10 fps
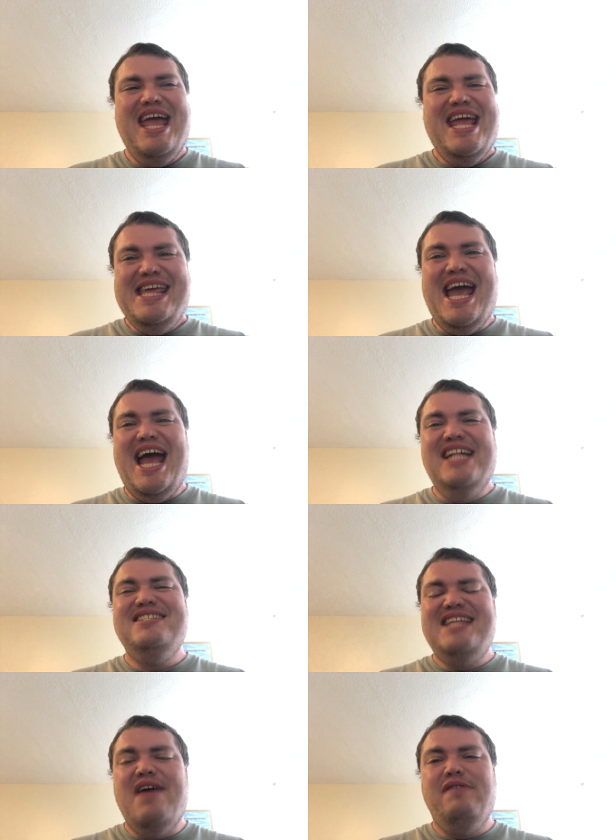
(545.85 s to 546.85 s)
Yeah,
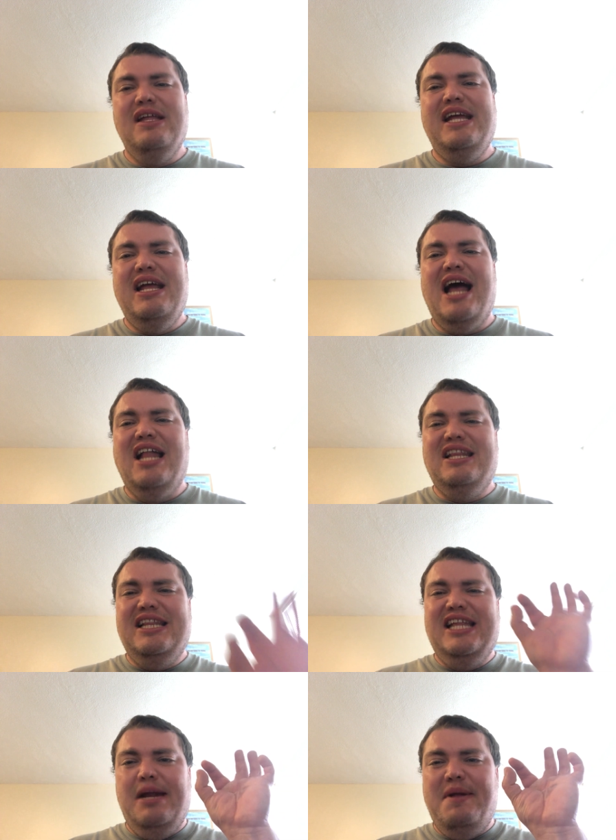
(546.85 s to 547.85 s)
it's definitely a
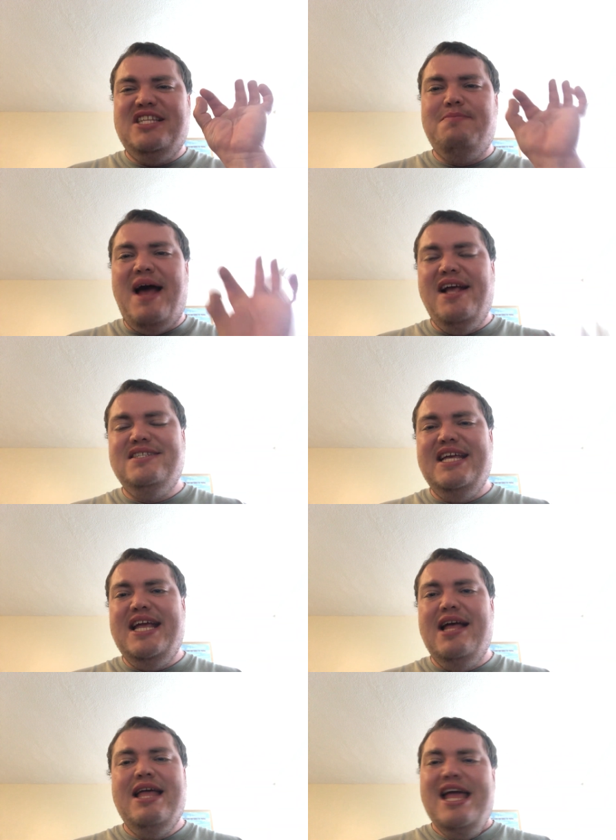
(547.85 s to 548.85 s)
little bit
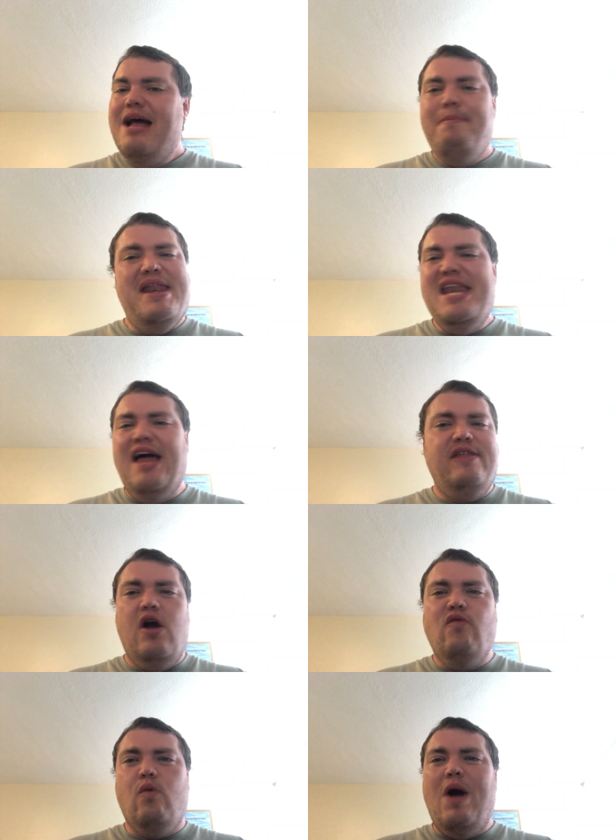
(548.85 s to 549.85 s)
spicy, but nothing
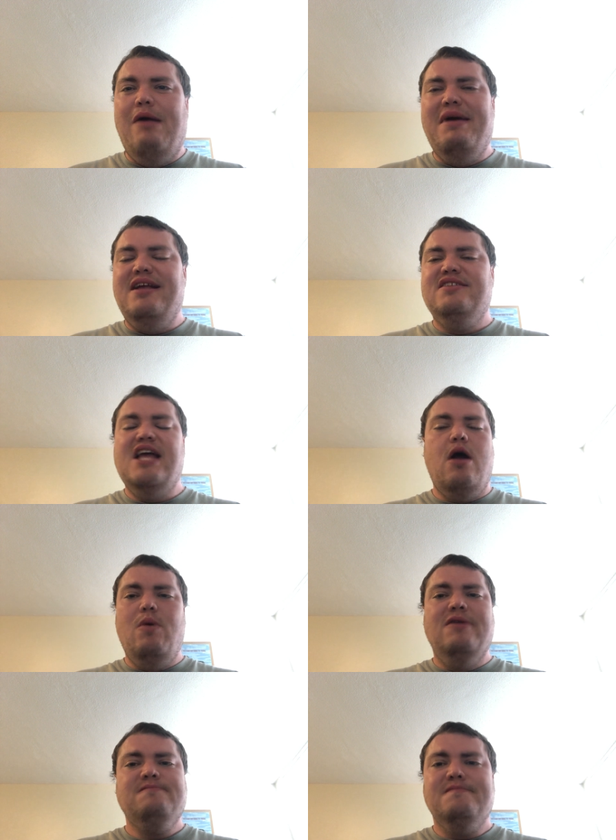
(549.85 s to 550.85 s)
overwhelming.
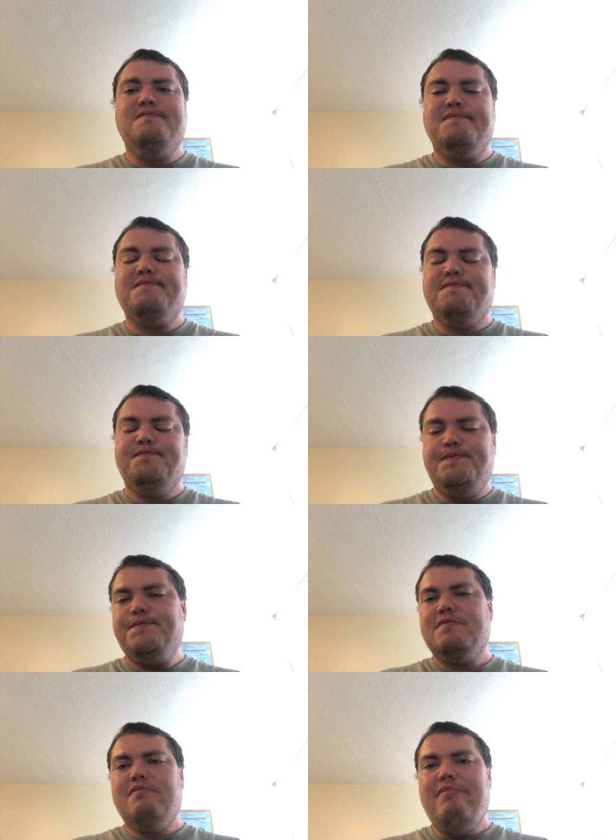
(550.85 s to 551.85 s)
So
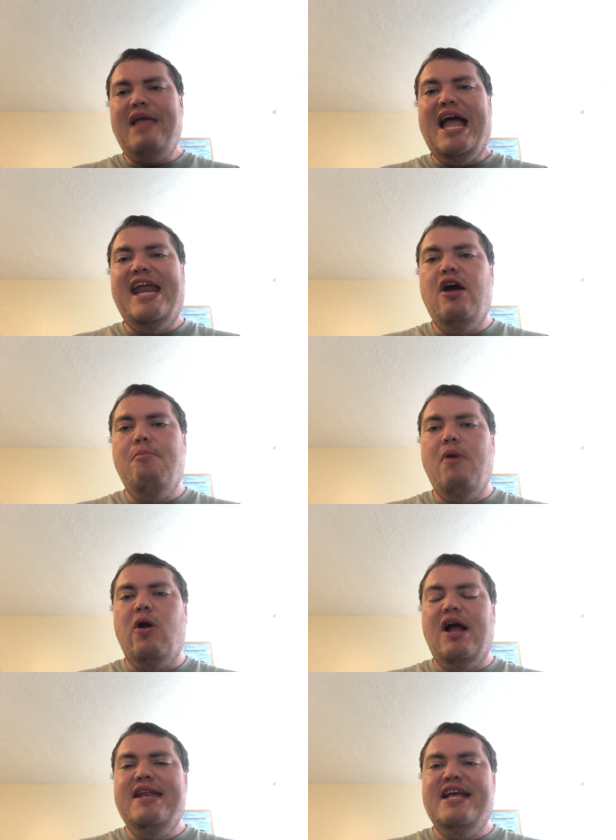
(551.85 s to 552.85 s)
I know
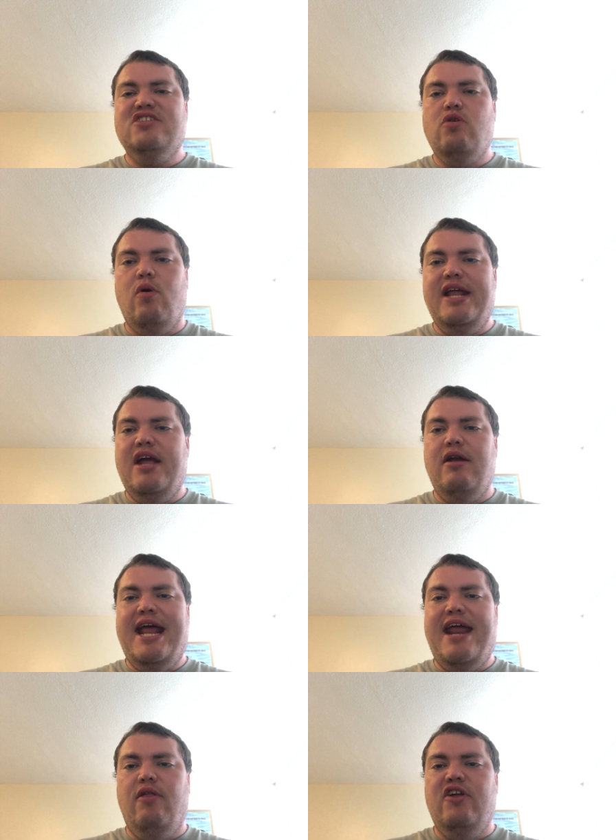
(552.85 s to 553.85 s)
Merk on Discord, he couldn't
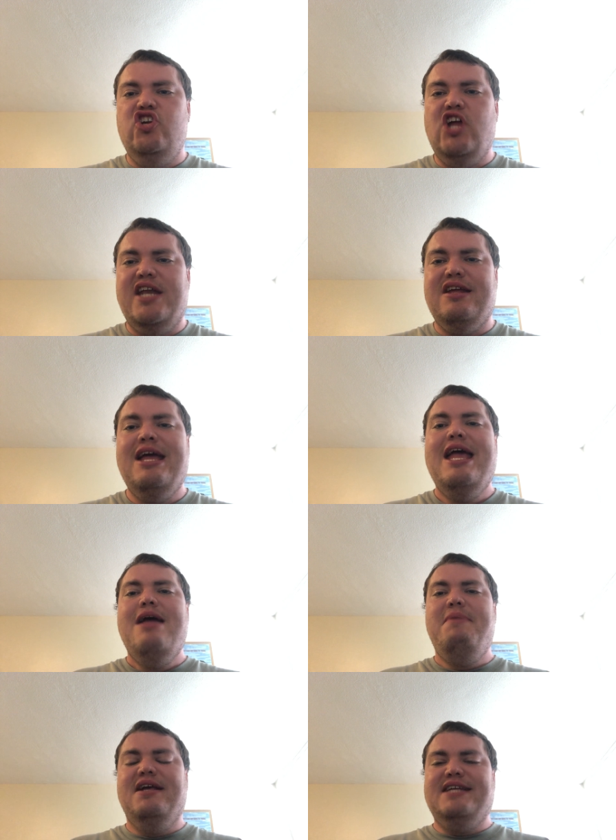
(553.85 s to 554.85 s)
handle this shit uh,
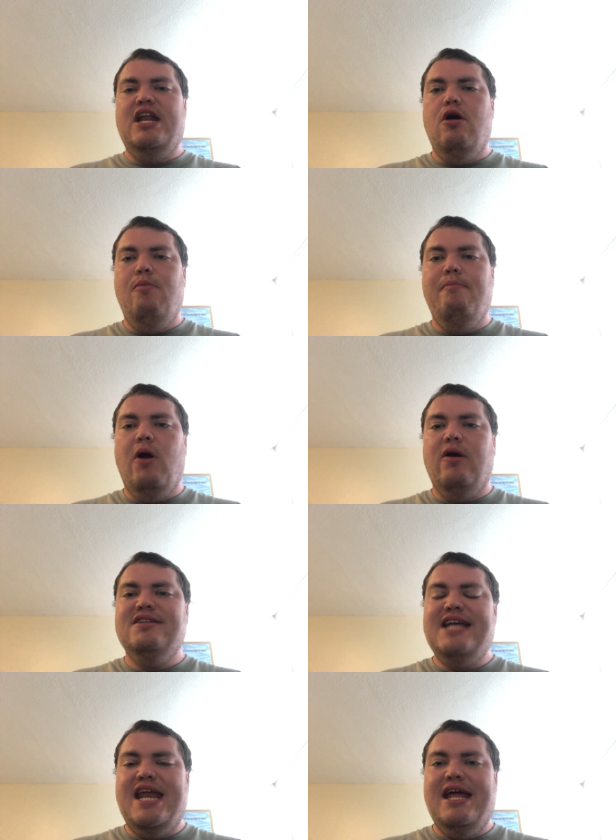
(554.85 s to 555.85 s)
because I know Merk
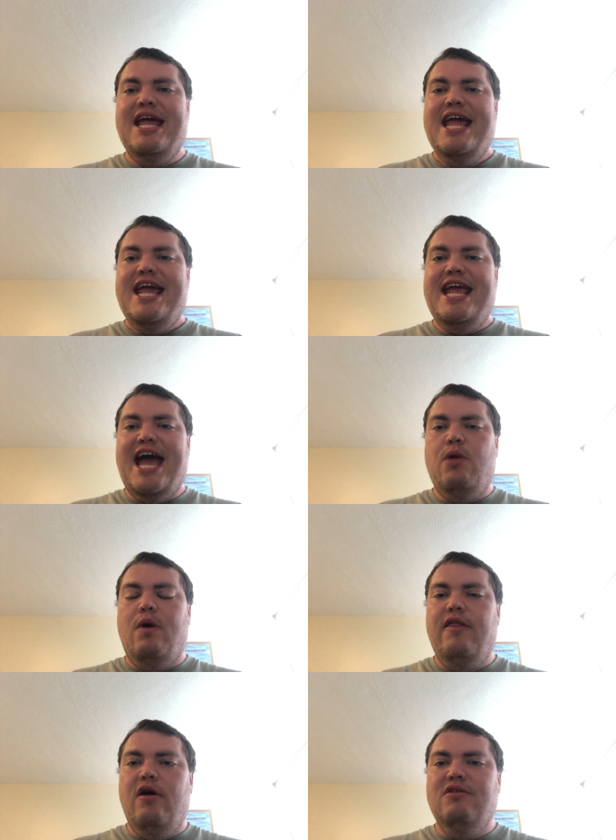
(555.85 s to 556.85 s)
said he had
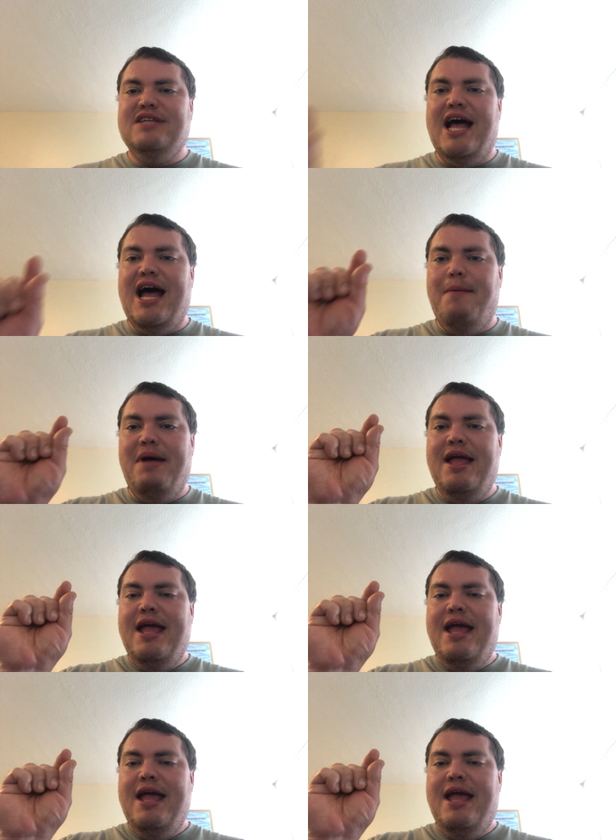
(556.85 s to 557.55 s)
one of those um,